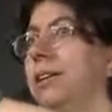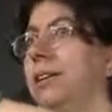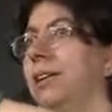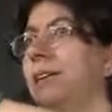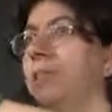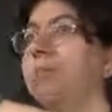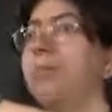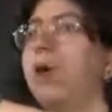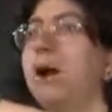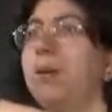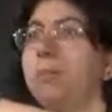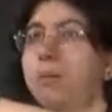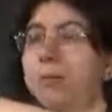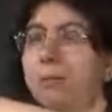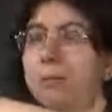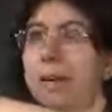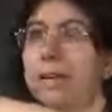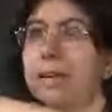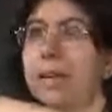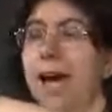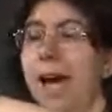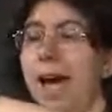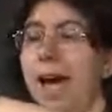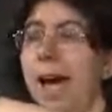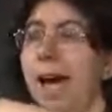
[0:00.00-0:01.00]
the problem
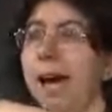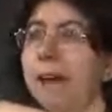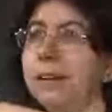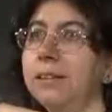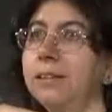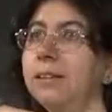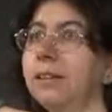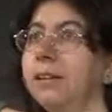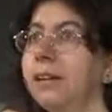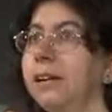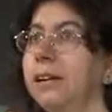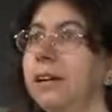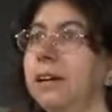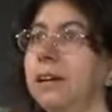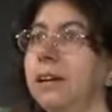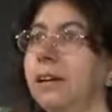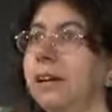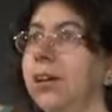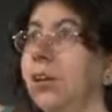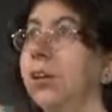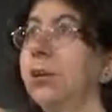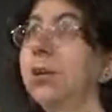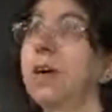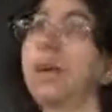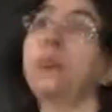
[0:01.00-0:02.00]
at hand,
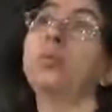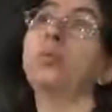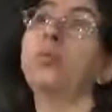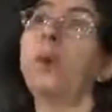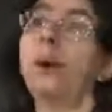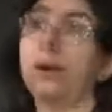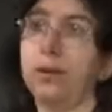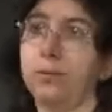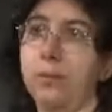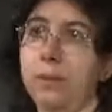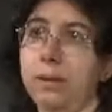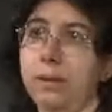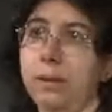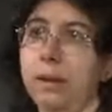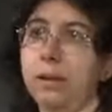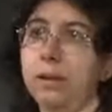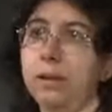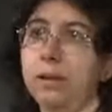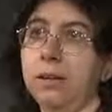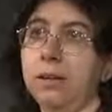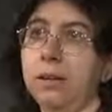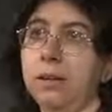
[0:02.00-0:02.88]
you can work with it.